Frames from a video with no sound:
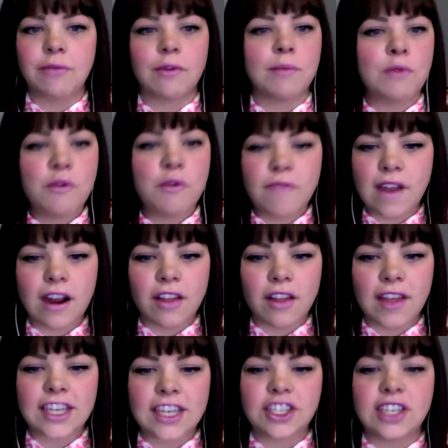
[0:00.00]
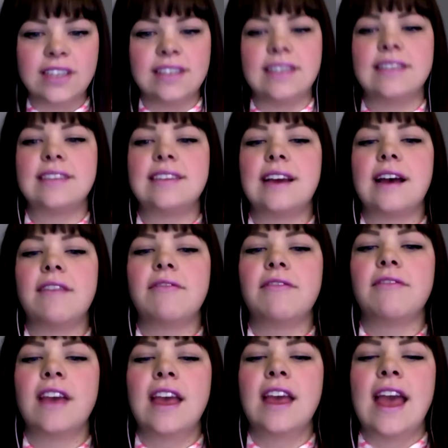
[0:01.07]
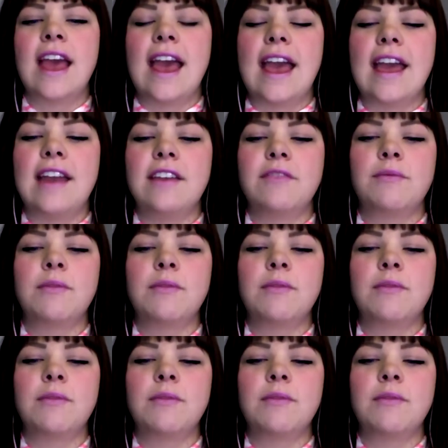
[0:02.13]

removing all that cheesy stuff, and we're